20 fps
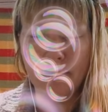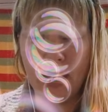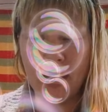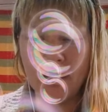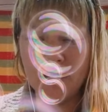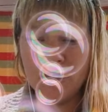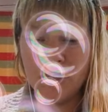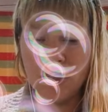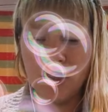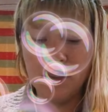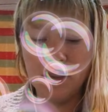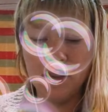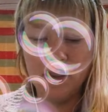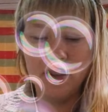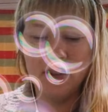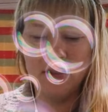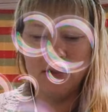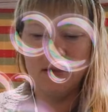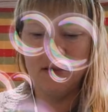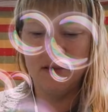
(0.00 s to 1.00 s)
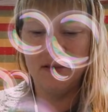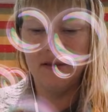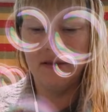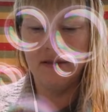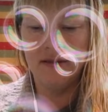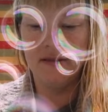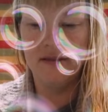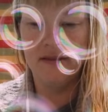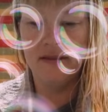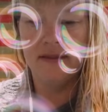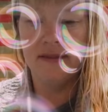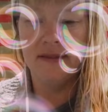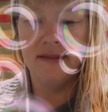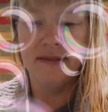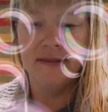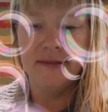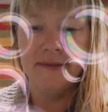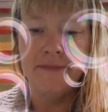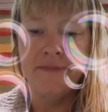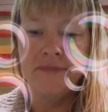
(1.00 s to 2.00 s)
Masculine,
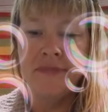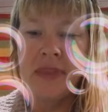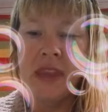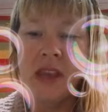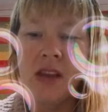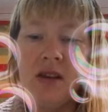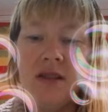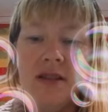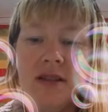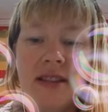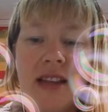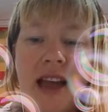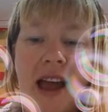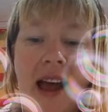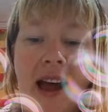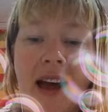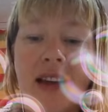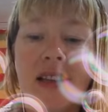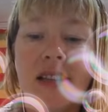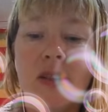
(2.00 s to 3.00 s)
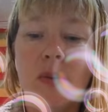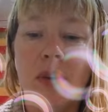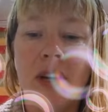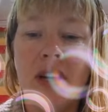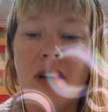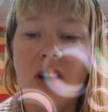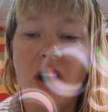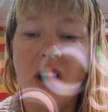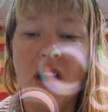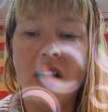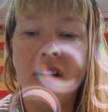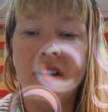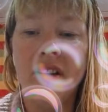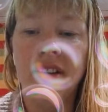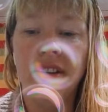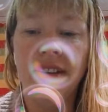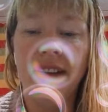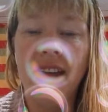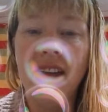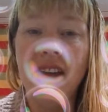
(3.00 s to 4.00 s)
because as we
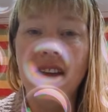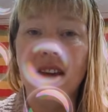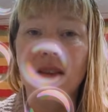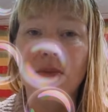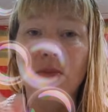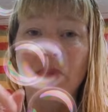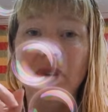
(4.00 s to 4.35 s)
know, he can